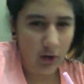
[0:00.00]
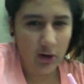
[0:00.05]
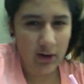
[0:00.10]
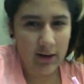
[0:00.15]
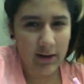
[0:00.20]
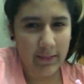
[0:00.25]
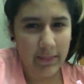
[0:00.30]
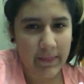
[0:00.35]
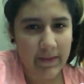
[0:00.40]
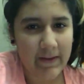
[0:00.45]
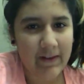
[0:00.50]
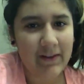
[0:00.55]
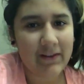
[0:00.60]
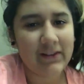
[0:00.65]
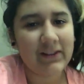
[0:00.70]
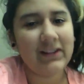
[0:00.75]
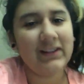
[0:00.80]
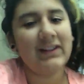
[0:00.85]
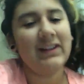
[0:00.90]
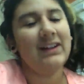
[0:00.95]
art and theater,
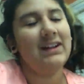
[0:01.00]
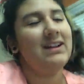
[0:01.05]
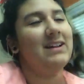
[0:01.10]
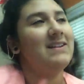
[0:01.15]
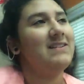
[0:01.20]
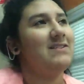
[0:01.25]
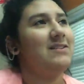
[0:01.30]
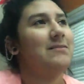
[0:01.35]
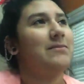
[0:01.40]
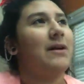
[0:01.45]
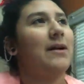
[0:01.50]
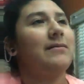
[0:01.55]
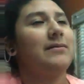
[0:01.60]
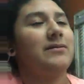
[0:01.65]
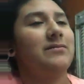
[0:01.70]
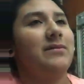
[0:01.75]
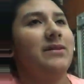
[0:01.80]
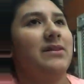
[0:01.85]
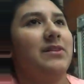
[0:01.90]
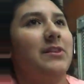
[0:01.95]
it would probably
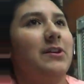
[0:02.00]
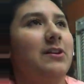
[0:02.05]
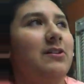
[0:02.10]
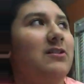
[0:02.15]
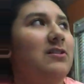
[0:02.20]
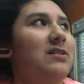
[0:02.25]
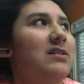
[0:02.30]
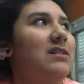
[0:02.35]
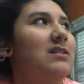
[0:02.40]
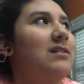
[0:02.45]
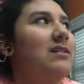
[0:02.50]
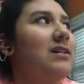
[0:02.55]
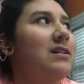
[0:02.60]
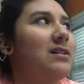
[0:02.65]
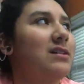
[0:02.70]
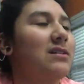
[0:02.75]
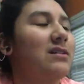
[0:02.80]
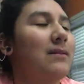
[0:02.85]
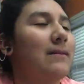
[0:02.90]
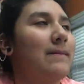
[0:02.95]
be theater, just
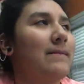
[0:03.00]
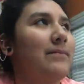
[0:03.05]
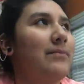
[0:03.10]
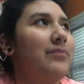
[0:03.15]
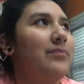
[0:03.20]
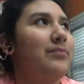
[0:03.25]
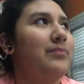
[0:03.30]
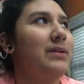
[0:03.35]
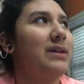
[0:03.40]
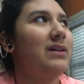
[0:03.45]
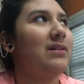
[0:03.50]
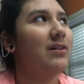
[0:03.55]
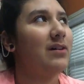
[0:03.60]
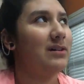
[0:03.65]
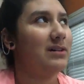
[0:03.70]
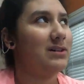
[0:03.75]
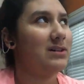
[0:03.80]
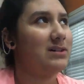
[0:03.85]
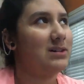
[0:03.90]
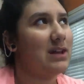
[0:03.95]
because being
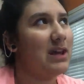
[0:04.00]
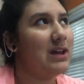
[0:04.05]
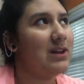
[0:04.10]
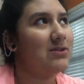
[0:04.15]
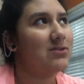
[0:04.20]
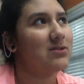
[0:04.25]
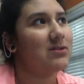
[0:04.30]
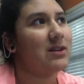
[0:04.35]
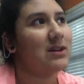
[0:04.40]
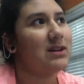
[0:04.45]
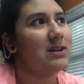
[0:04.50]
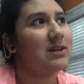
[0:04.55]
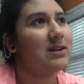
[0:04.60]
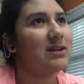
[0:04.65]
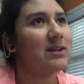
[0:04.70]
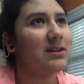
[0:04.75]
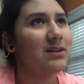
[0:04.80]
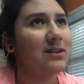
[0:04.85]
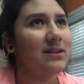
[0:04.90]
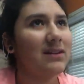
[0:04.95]
on stage and like
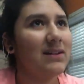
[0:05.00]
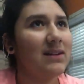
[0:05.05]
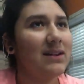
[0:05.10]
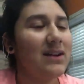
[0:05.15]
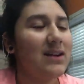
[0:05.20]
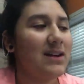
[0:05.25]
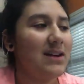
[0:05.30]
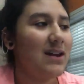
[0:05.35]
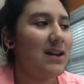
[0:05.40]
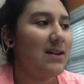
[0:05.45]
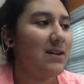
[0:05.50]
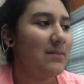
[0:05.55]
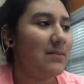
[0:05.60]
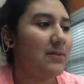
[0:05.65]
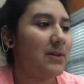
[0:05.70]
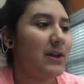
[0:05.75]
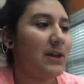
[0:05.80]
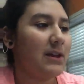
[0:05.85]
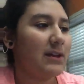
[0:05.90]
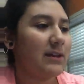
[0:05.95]

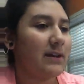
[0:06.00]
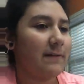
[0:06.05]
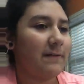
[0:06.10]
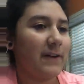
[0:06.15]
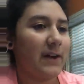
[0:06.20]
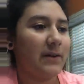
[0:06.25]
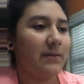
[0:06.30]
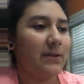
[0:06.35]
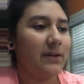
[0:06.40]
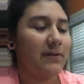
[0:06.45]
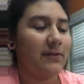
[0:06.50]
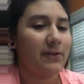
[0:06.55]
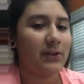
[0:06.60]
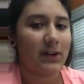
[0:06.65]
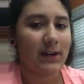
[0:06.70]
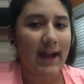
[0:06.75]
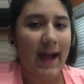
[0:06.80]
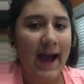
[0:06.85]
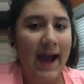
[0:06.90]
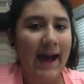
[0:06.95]
being a family for your
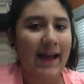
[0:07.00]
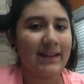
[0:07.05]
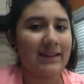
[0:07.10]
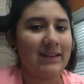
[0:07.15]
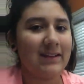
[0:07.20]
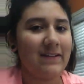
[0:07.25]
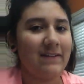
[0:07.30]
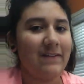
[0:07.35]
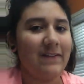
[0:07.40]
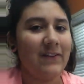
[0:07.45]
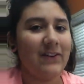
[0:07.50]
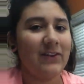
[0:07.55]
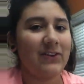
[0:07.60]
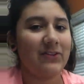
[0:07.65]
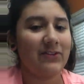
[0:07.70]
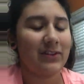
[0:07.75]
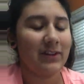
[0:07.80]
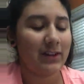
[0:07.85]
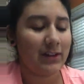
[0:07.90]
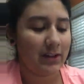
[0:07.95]
cast, it feels
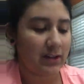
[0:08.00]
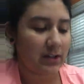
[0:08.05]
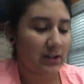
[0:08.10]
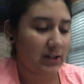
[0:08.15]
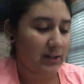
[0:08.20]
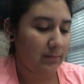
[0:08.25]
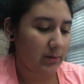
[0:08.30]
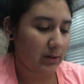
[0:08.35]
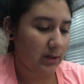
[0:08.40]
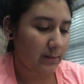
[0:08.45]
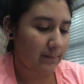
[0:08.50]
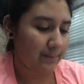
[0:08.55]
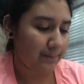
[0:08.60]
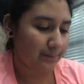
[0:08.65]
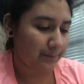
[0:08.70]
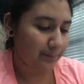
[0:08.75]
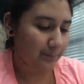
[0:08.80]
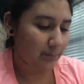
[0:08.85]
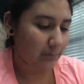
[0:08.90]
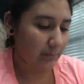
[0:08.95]
really good. But
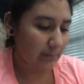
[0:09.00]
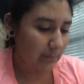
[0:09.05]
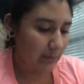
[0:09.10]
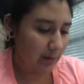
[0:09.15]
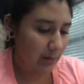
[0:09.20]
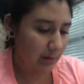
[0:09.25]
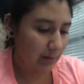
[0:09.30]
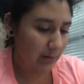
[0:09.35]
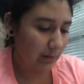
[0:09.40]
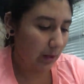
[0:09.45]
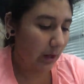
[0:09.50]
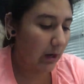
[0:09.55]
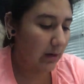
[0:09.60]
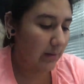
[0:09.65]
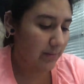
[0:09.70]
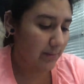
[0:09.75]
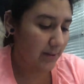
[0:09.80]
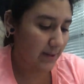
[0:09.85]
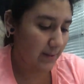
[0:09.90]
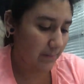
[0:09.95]
a lot of
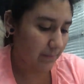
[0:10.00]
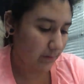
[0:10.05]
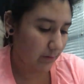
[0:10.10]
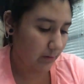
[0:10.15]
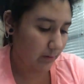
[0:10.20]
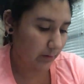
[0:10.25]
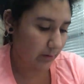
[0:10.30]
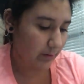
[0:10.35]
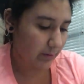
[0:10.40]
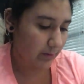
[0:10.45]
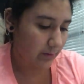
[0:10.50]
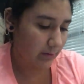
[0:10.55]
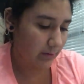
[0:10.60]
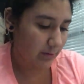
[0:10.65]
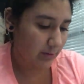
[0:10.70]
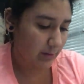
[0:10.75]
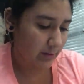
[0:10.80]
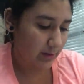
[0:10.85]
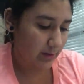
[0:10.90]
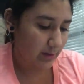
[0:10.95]
people
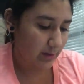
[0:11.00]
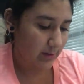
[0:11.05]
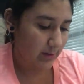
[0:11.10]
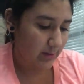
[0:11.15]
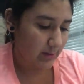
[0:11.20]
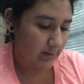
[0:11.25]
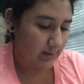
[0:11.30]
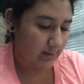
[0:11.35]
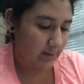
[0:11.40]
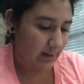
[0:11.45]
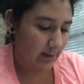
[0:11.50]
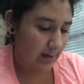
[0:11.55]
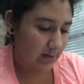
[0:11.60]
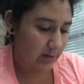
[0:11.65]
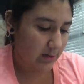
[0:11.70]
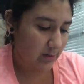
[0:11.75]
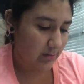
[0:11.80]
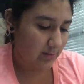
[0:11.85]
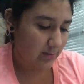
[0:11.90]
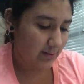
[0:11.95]
say I
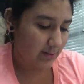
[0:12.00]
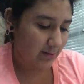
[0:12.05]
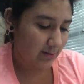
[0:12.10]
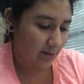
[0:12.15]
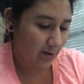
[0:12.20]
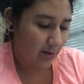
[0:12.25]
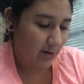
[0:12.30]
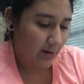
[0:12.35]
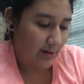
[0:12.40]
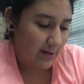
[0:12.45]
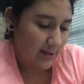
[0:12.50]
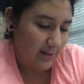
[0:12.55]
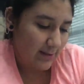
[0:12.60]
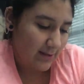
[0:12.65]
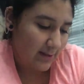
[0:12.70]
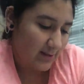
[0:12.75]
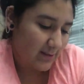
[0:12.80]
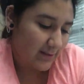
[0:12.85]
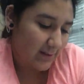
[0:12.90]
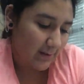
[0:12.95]
should be in art, and
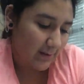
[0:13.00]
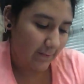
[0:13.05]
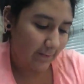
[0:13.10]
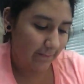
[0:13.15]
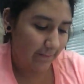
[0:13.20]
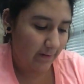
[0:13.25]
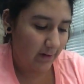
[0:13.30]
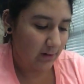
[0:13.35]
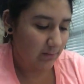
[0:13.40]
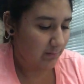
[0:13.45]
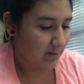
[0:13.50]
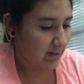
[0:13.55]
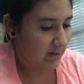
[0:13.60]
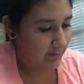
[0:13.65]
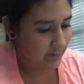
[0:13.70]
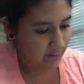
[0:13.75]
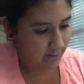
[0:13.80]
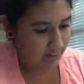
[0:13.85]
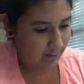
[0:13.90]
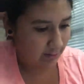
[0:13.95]
that's all fine. But I
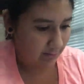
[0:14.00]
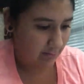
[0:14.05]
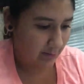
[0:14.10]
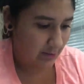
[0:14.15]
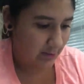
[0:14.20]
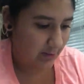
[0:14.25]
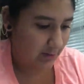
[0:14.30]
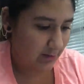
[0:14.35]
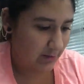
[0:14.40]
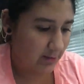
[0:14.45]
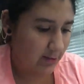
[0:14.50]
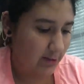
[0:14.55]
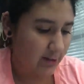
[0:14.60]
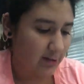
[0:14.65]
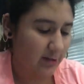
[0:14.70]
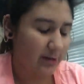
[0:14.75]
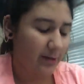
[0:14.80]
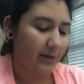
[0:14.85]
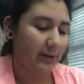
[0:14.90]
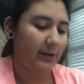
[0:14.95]
think I'm good at
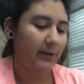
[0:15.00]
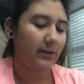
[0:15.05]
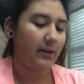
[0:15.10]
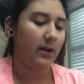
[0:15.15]
theater.